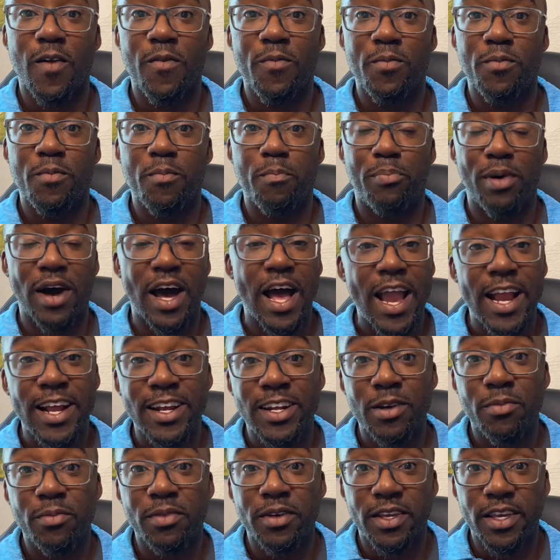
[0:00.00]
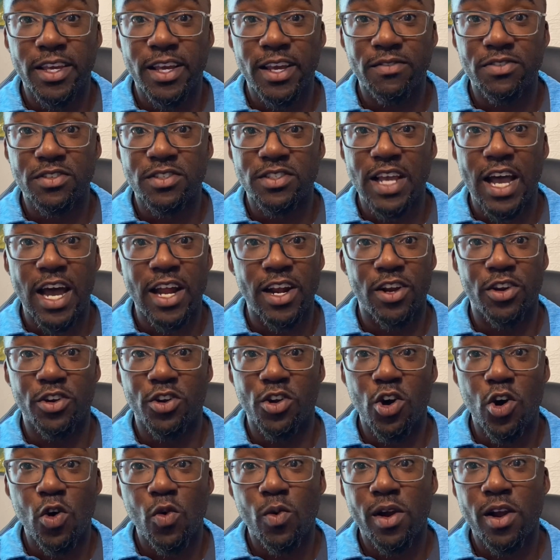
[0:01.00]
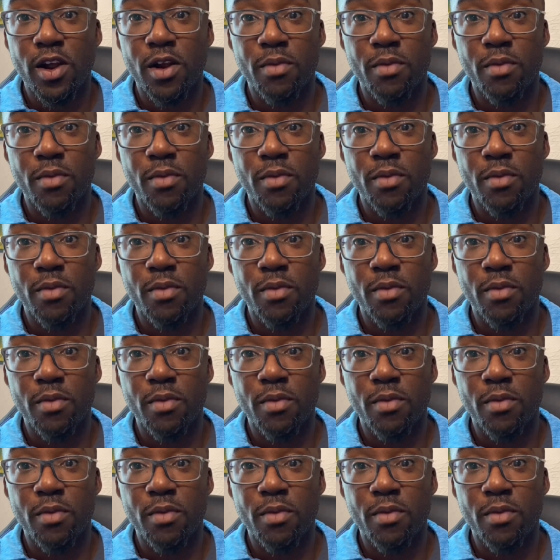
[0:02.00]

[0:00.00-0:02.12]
Buying them gifts out of nowhere,